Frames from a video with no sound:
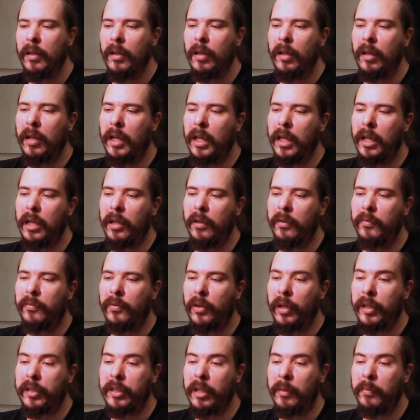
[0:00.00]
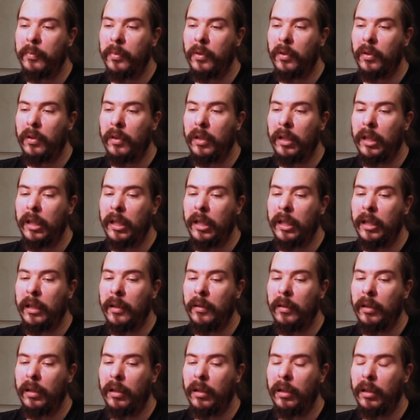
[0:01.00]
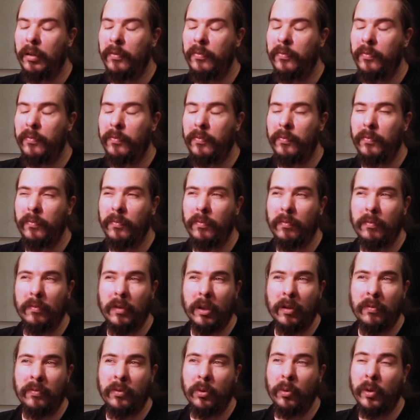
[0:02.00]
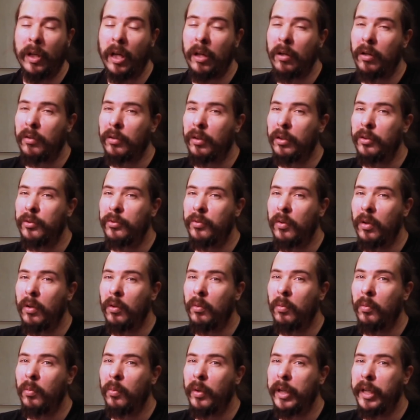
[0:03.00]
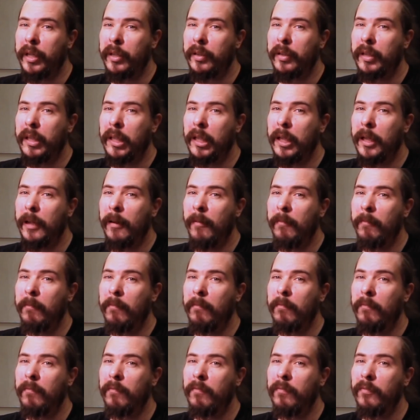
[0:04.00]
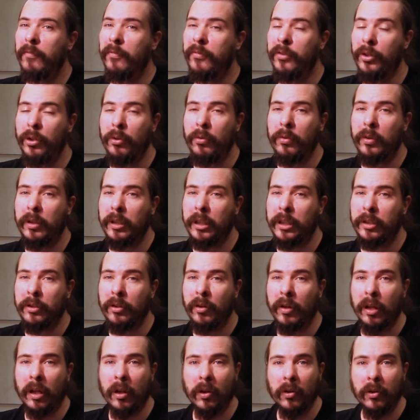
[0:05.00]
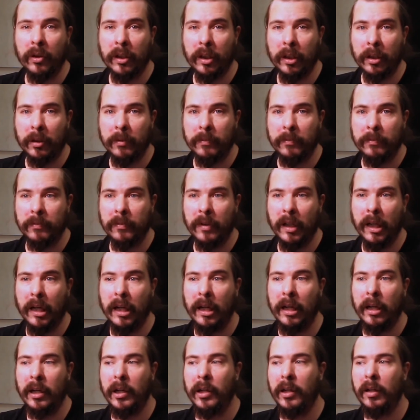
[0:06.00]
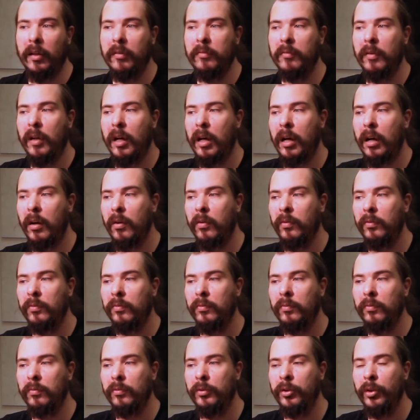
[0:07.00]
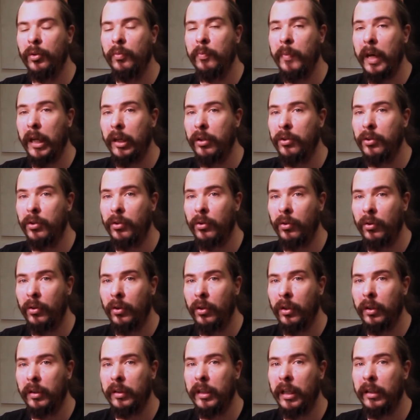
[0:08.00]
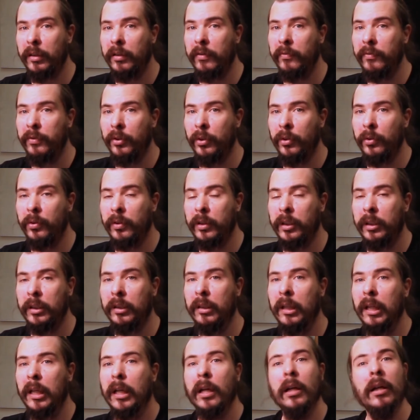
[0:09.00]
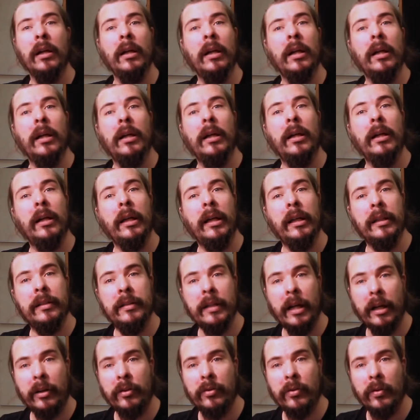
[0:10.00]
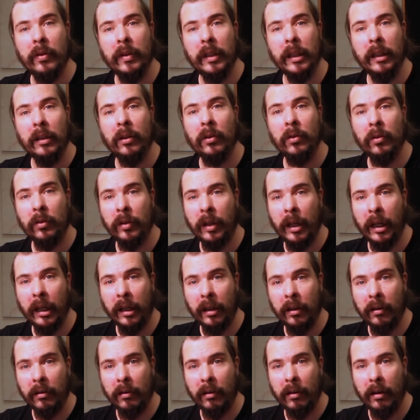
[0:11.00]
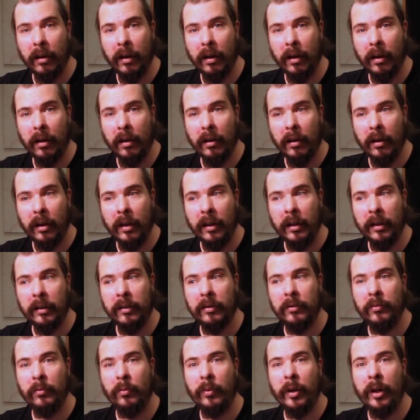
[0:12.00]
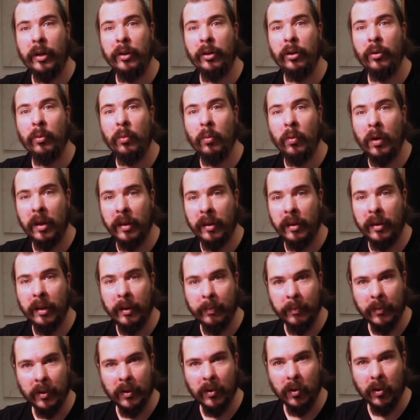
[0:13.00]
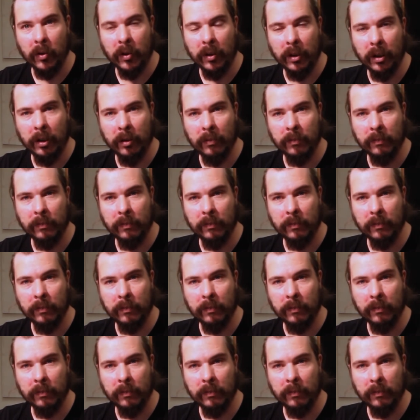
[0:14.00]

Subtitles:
For example, if you cannot control where the viewer is going to look, how do you make sure that the viewer is actually looking at where you want them to look?